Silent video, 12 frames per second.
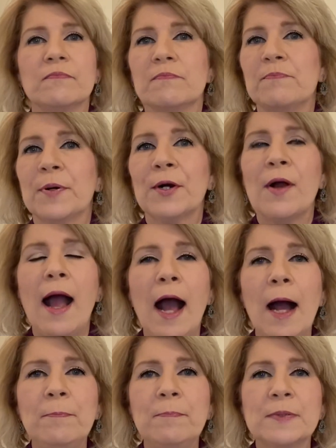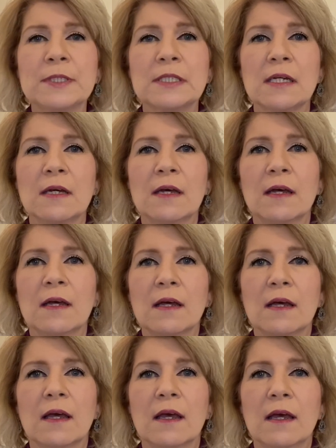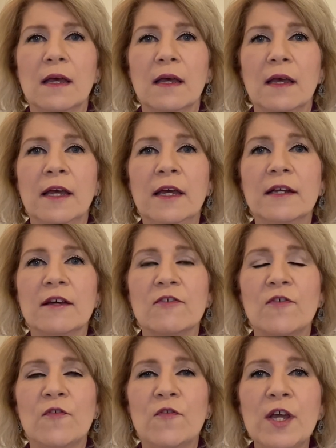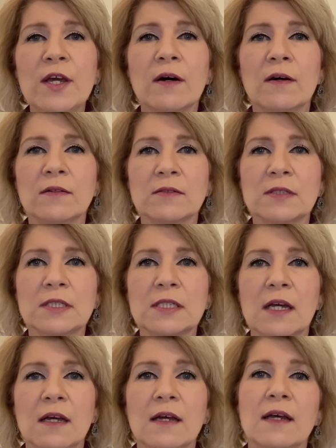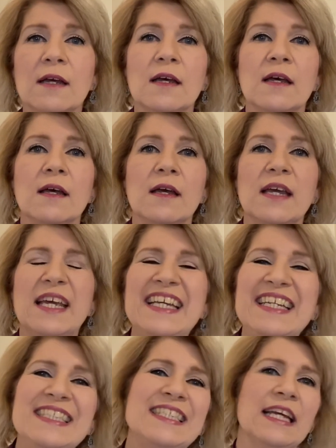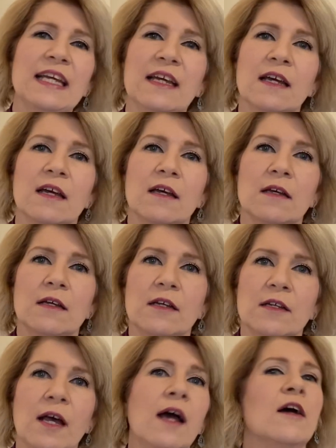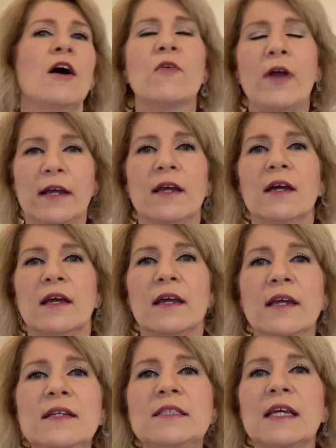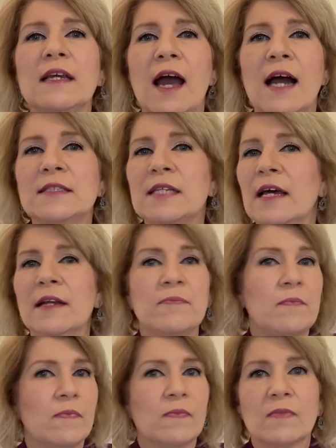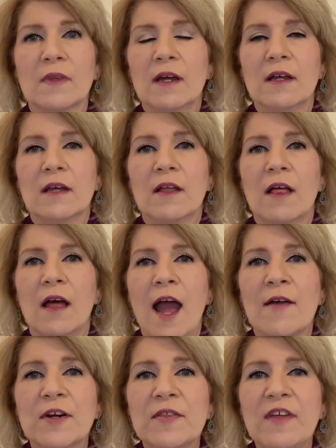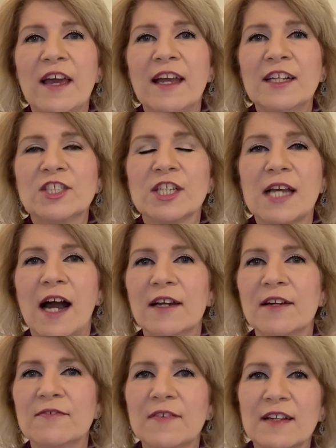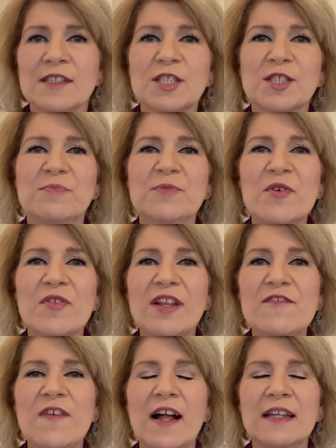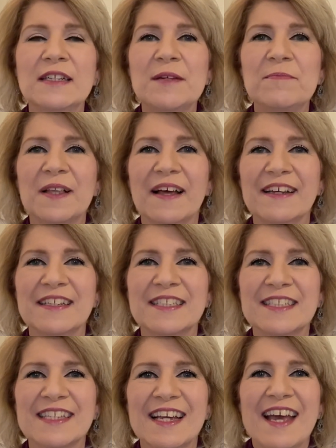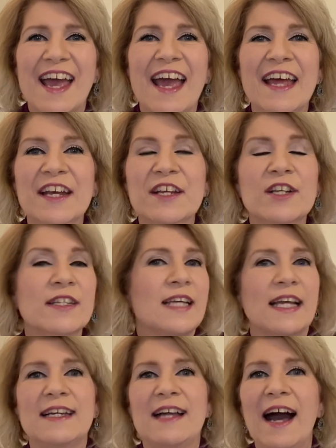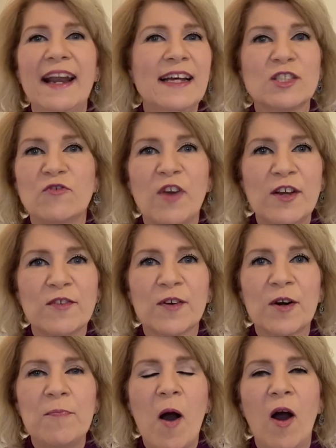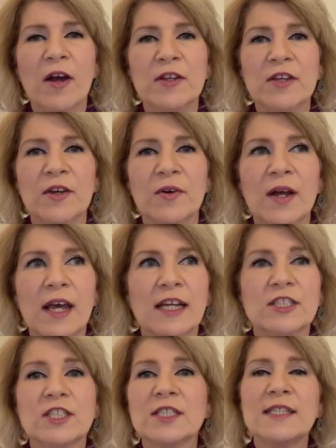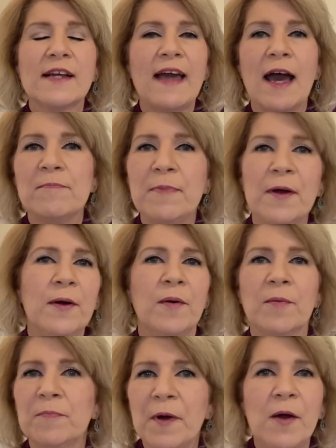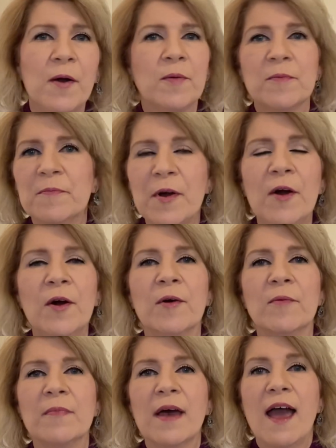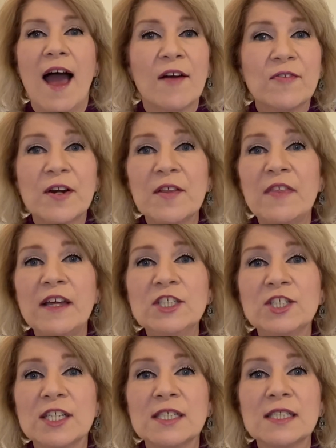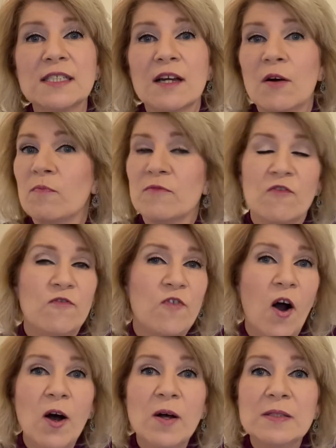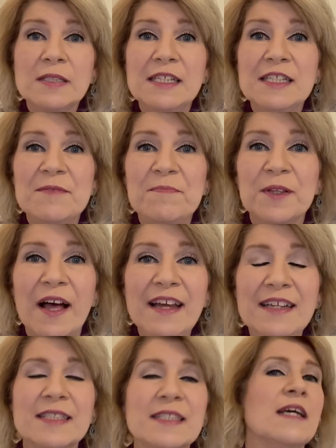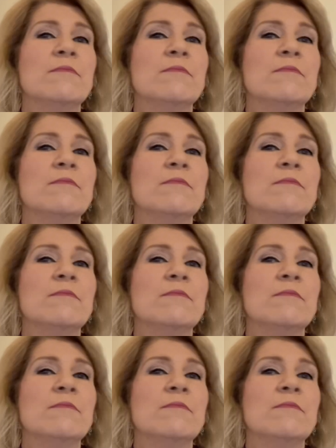Perhaps it feels easy, okay? Easy, as in everything just kind of smoothly fell into place. And it's like God has favor upon you. And just like that, boom, boom, boom, everything just falls into place.